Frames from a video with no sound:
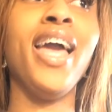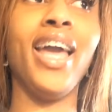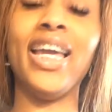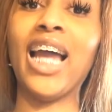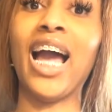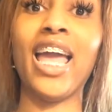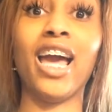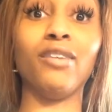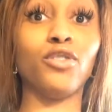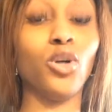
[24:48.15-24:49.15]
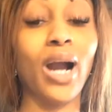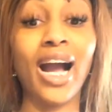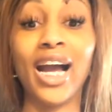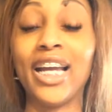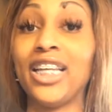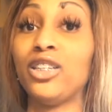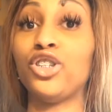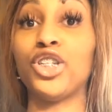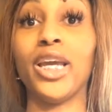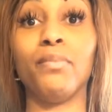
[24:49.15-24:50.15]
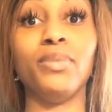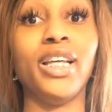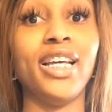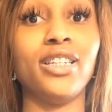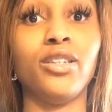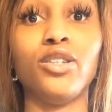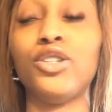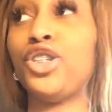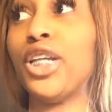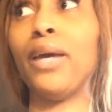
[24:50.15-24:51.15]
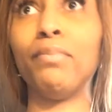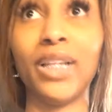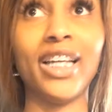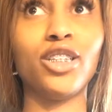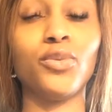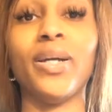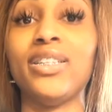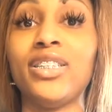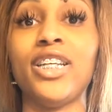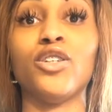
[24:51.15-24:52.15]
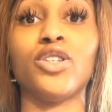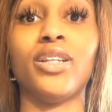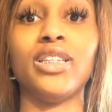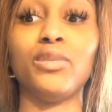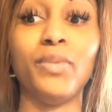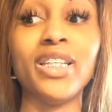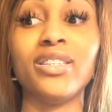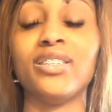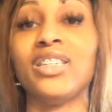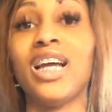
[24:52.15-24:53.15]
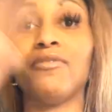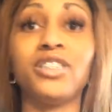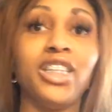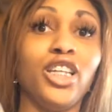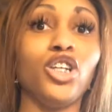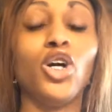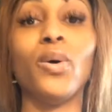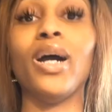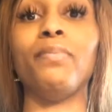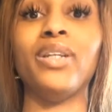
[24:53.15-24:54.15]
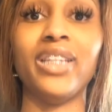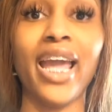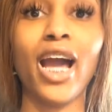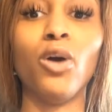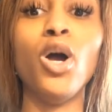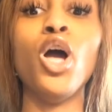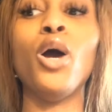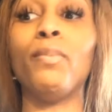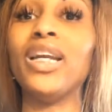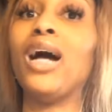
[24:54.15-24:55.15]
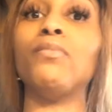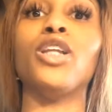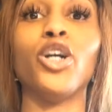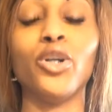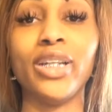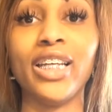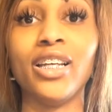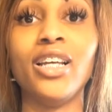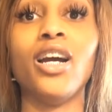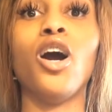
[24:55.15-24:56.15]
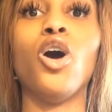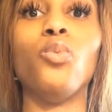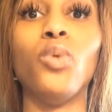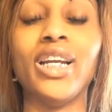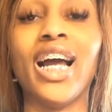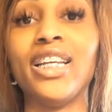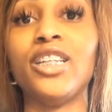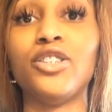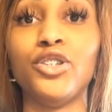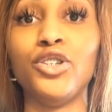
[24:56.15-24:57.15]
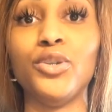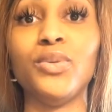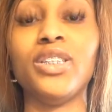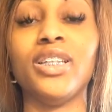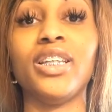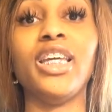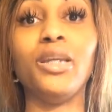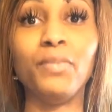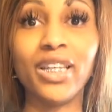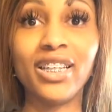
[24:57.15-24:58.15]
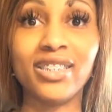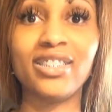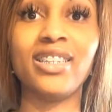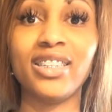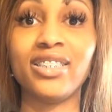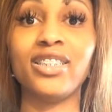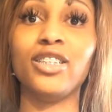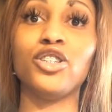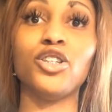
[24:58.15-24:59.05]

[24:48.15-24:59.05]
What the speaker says: And I have cried, shed blood, sweat, and tears on this business, and I've seen it go up and down, but I'm learning on what I need to do to keep it consistent.